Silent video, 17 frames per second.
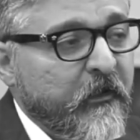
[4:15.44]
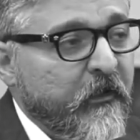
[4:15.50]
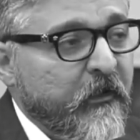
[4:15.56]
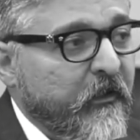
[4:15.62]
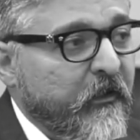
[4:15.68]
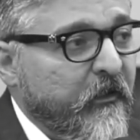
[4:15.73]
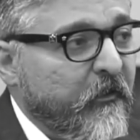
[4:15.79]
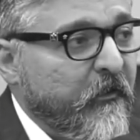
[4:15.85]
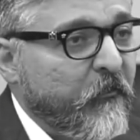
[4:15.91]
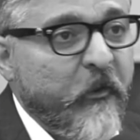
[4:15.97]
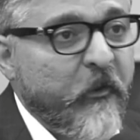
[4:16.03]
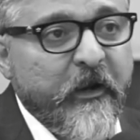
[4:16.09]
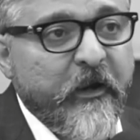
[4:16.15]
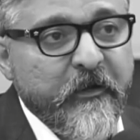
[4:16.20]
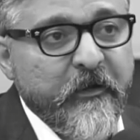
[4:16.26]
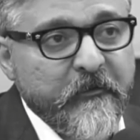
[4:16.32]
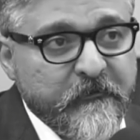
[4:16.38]

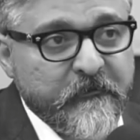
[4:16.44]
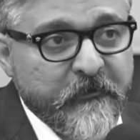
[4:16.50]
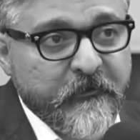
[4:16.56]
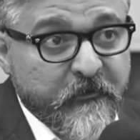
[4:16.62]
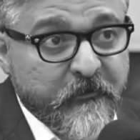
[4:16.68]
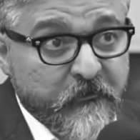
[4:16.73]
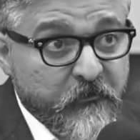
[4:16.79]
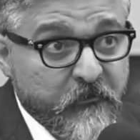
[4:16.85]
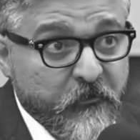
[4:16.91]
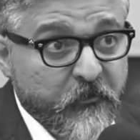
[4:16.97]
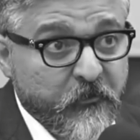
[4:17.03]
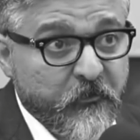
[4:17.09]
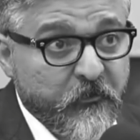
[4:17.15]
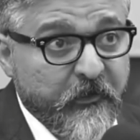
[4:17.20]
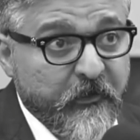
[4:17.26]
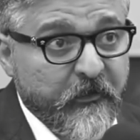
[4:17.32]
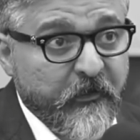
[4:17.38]
Why is that
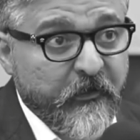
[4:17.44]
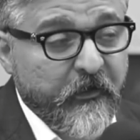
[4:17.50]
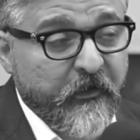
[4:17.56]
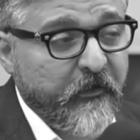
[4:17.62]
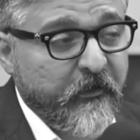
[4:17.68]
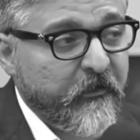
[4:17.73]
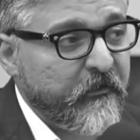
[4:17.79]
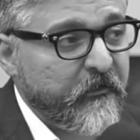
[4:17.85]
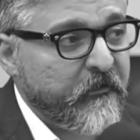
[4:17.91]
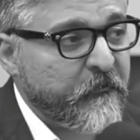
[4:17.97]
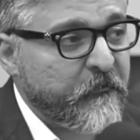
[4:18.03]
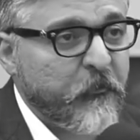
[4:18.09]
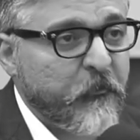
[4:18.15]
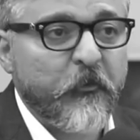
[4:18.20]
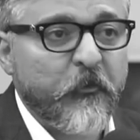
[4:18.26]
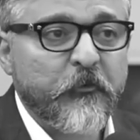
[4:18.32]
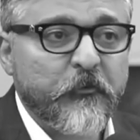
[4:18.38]
so? And I
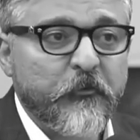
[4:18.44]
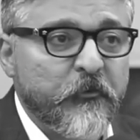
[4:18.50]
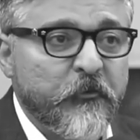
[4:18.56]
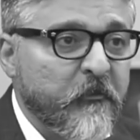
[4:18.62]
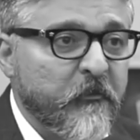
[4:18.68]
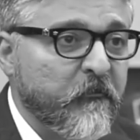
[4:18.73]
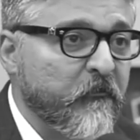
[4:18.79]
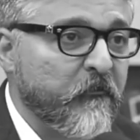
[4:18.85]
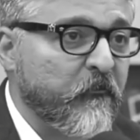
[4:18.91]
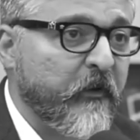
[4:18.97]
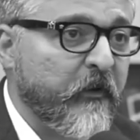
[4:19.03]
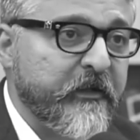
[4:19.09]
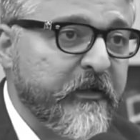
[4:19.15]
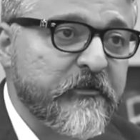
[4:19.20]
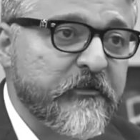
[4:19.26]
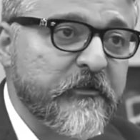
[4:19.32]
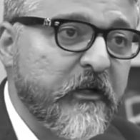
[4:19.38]
spoke to some
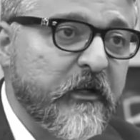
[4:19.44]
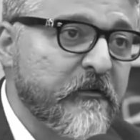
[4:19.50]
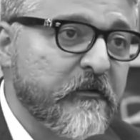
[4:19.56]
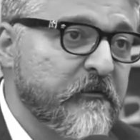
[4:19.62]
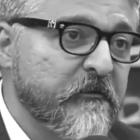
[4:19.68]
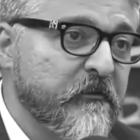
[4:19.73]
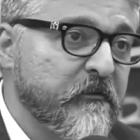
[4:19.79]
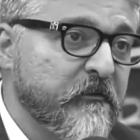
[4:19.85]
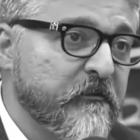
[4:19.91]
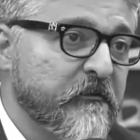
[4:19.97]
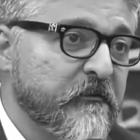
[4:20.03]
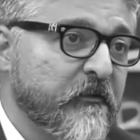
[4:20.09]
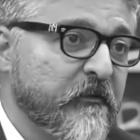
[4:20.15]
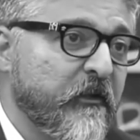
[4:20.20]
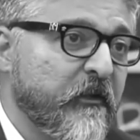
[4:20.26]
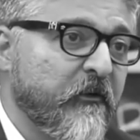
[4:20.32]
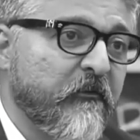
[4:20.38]
vice
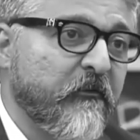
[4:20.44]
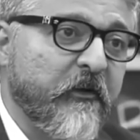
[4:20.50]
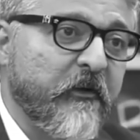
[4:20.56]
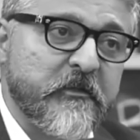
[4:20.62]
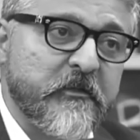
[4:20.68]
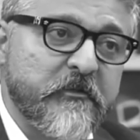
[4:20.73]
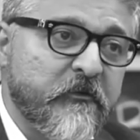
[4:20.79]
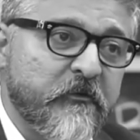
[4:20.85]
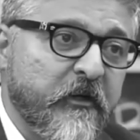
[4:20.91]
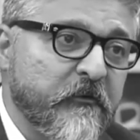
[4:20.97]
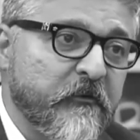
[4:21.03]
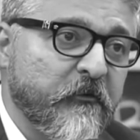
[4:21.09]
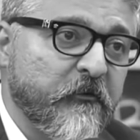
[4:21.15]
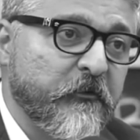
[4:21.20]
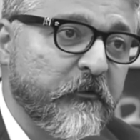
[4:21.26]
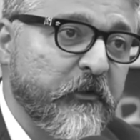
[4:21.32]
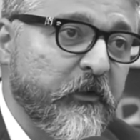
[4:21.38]
chancellors, mm-hmm.
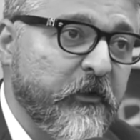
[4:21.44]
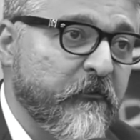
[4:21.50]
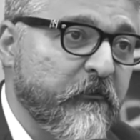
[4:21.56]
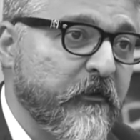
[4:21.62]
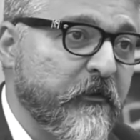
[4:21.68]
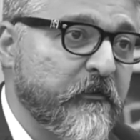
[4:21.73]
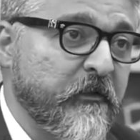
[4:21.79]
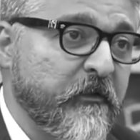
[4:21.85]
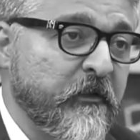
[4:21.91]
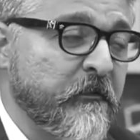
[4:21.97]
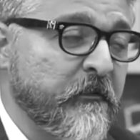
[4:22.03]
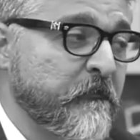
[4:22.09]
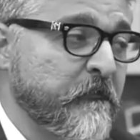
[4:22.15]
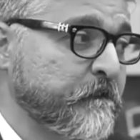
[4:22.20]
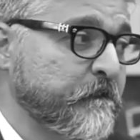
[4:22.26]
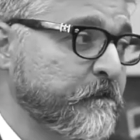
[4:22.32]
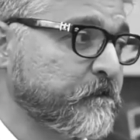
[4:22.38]
registrars of the
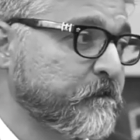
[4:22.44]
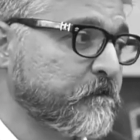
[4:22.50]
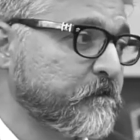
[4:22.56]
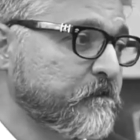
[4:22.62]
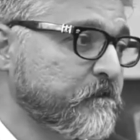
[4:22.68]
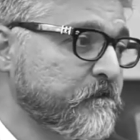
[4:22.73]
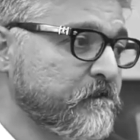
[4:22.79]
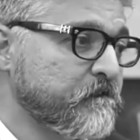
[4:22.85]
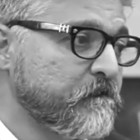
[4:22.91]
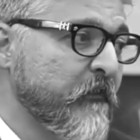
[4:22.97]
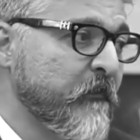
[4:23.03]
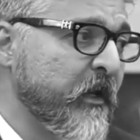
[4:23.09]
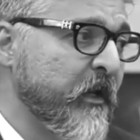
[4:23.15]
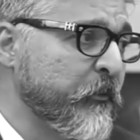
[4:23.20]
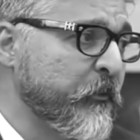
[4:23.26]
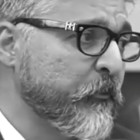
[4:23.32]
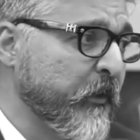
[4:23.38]
universities,
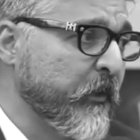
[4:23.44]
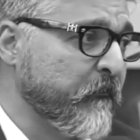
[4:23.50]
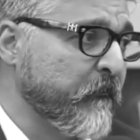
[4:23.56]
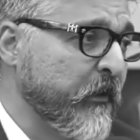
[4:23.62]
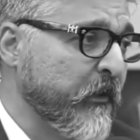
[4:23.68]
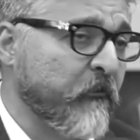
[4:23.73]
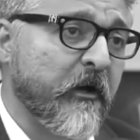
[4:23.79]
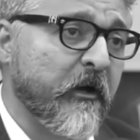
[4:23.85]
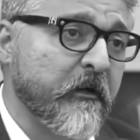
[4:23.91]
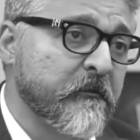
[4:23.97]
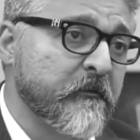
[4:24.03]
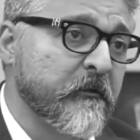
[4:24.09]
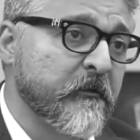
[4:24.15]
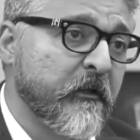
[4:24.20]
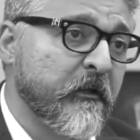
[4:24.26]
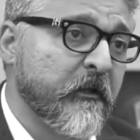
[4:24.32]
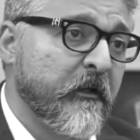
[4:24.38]
and to give a
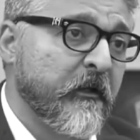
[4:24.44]
crux,